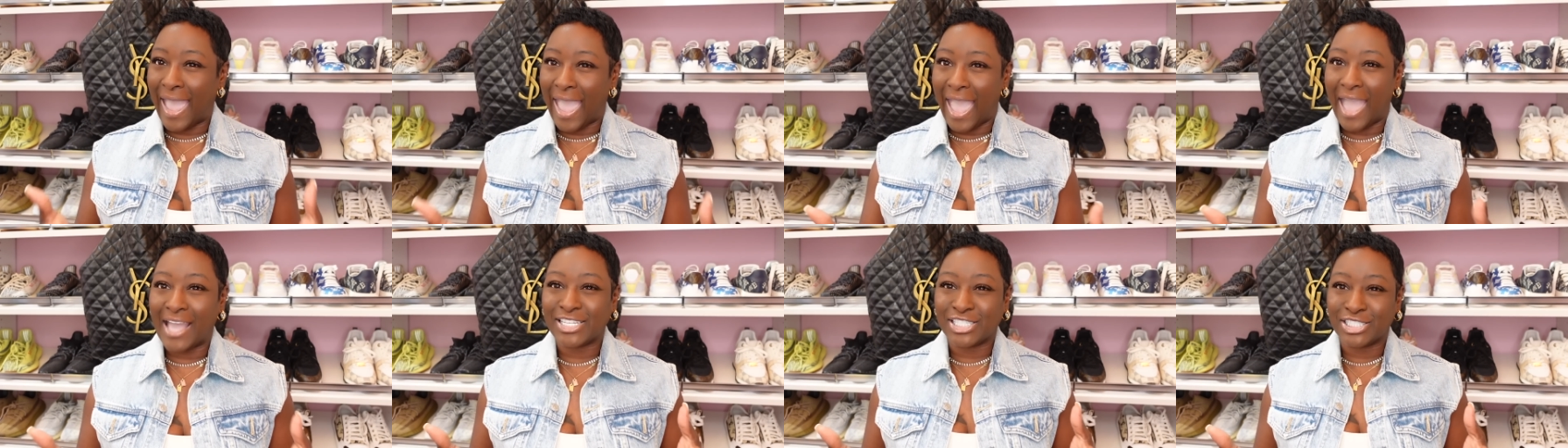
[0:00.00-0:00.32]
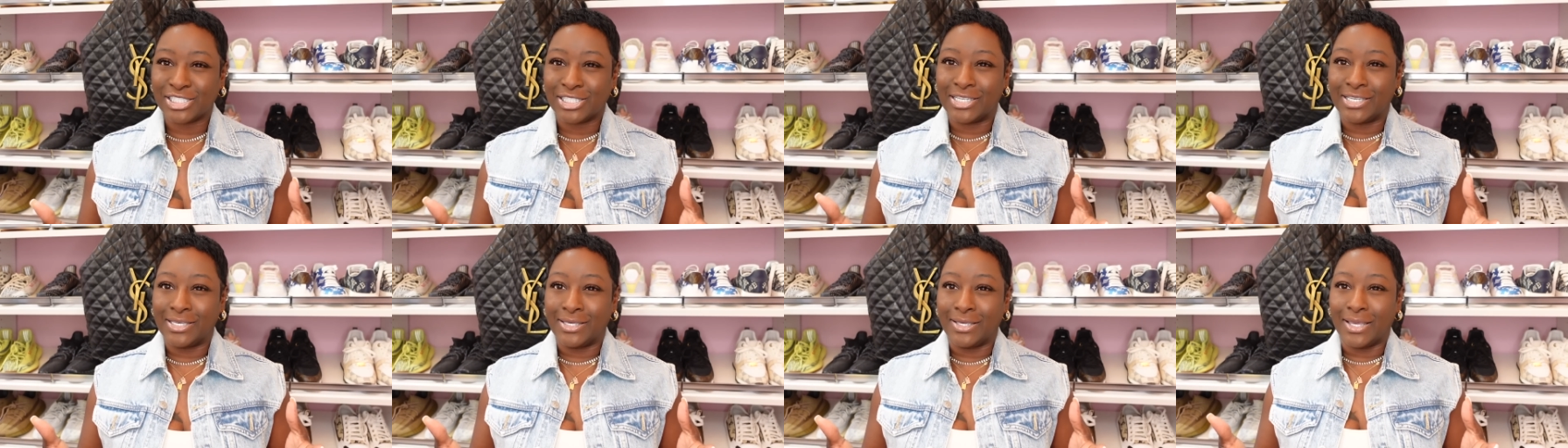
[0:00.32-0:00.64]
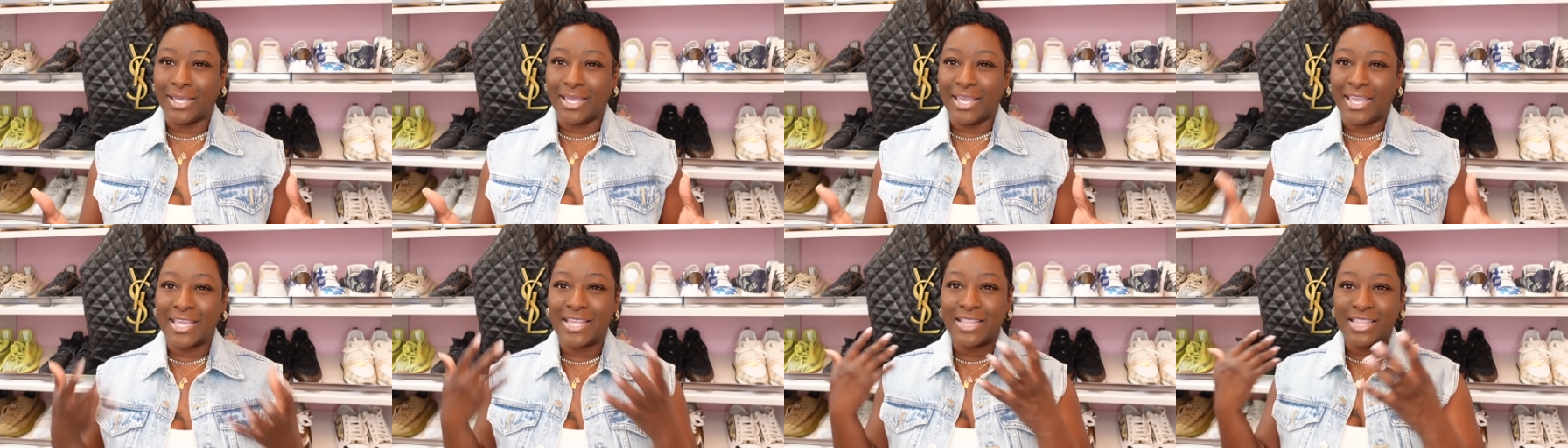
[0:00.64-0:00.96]
actually
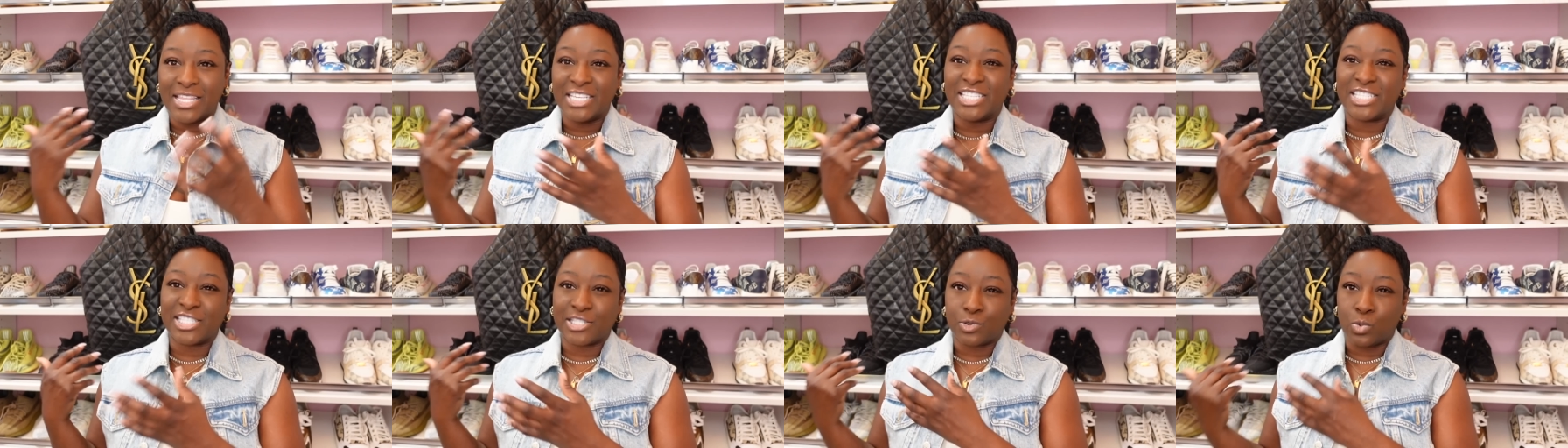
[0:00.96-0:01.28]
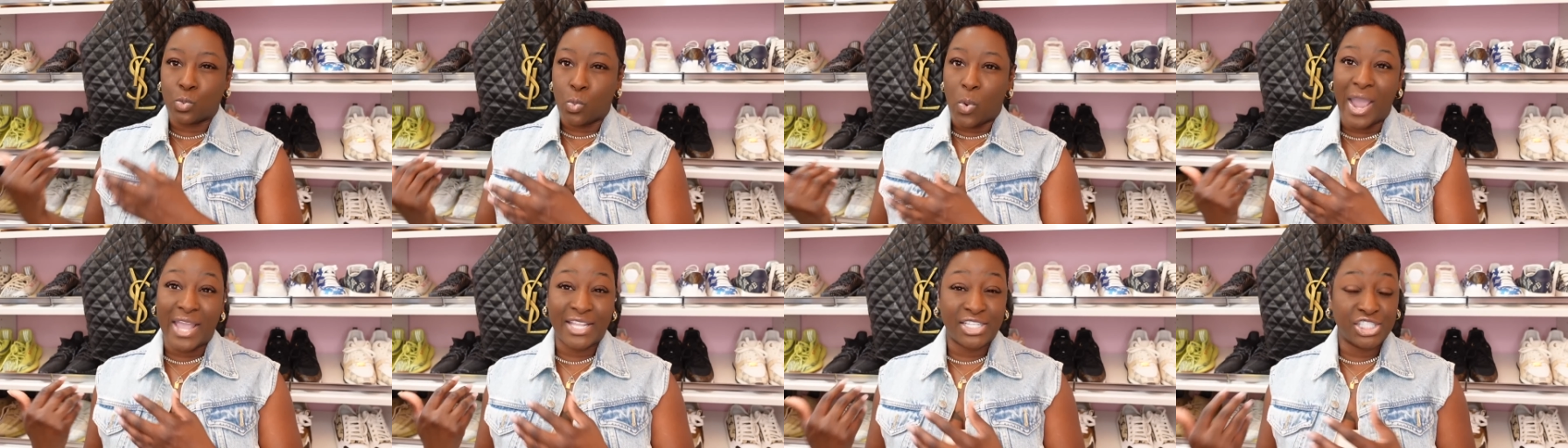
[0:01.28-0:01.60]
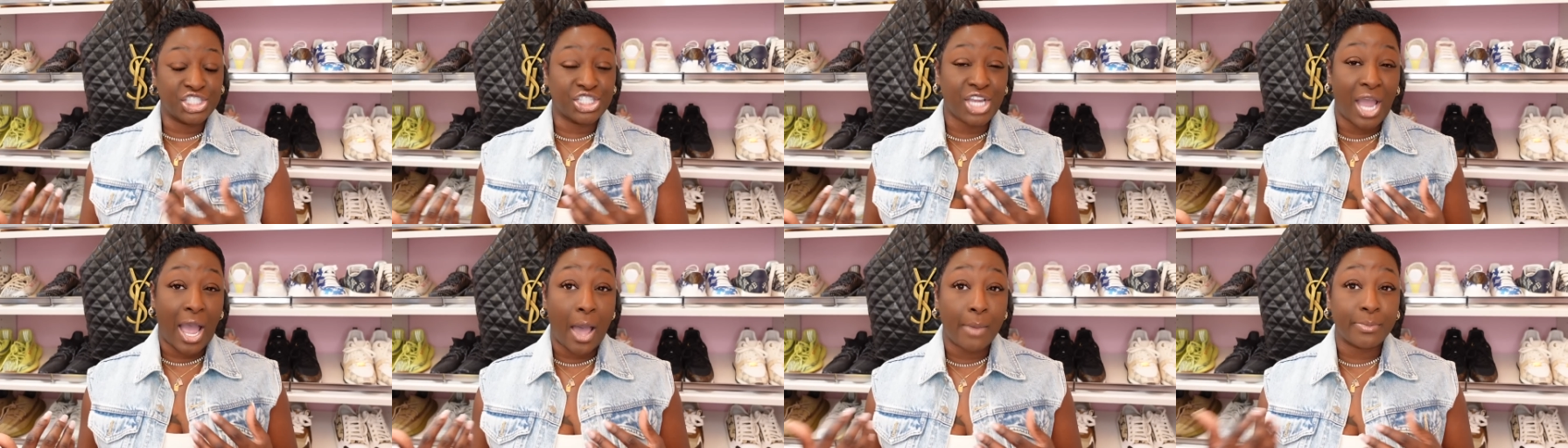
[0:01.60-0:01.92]
in these
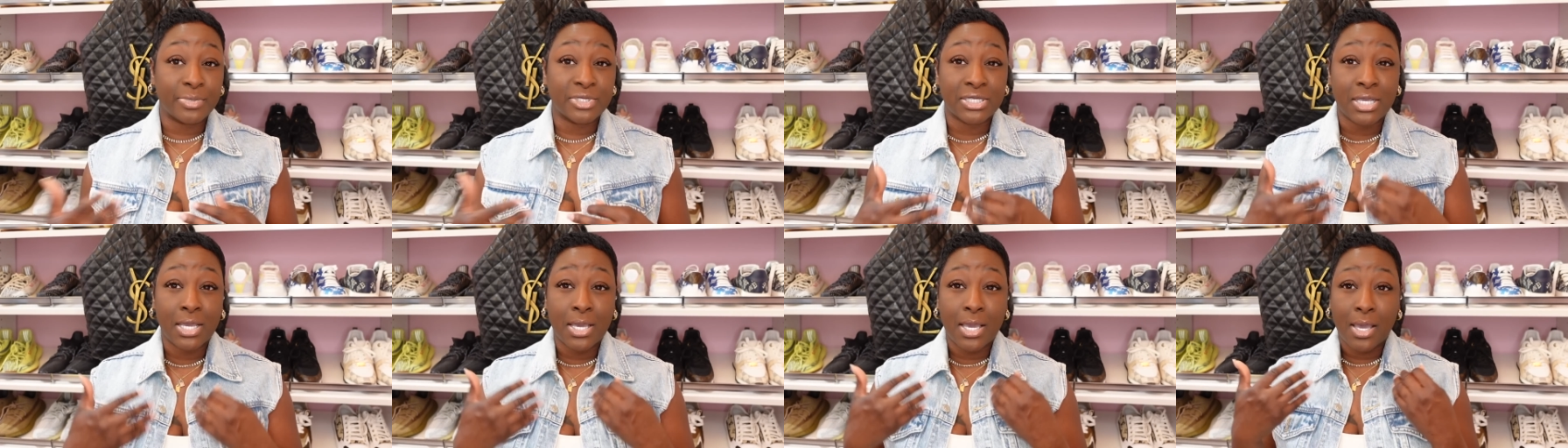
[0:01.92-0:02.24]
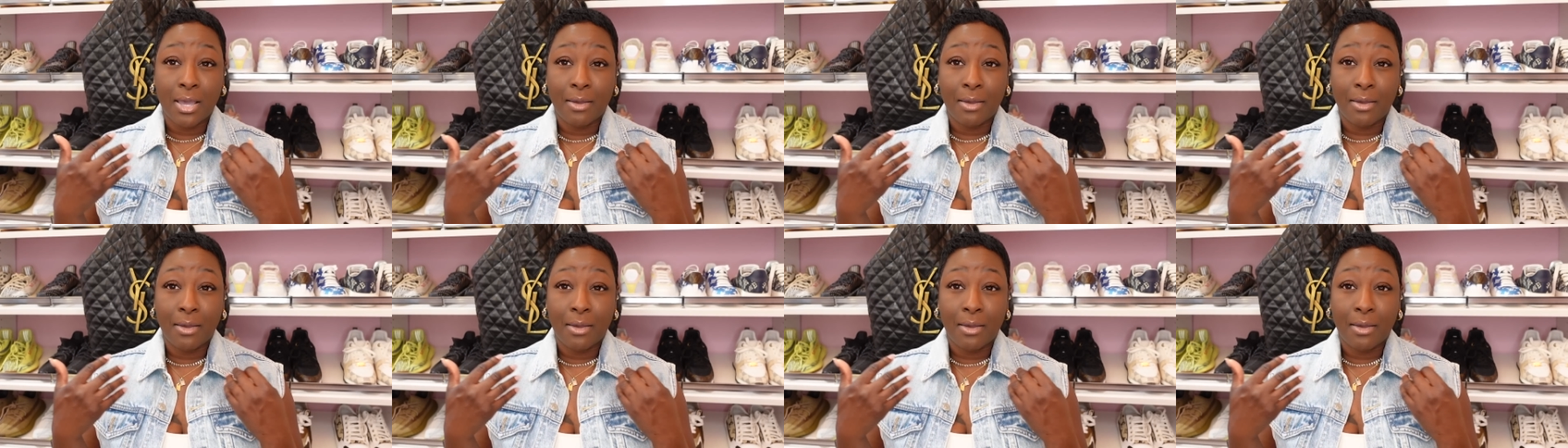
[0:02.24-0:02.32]
sweatshops